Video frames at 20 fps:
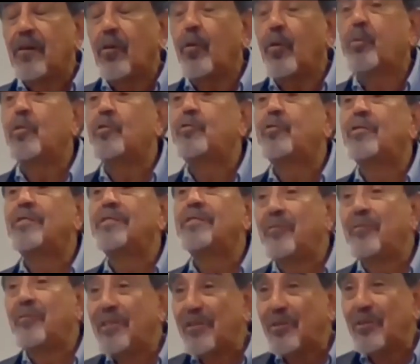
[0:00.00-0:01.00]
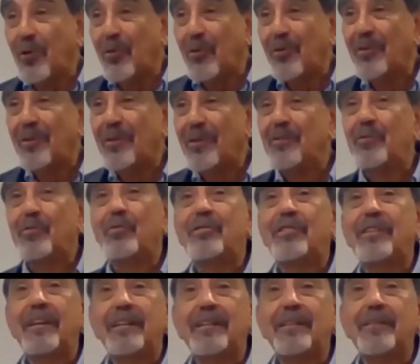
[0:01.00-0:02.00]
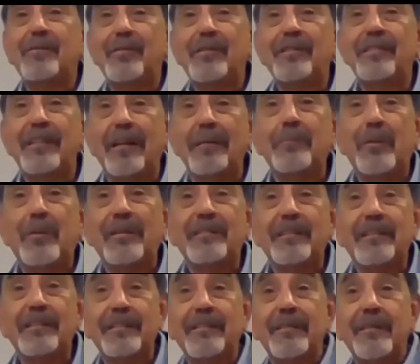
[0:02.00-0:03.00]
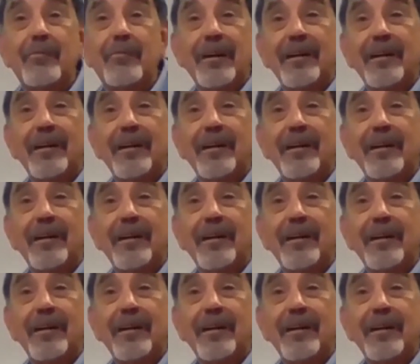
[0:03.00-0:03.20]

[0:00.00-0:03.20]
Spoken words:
opportunity window, Türkiye'nin fırsat penceresi,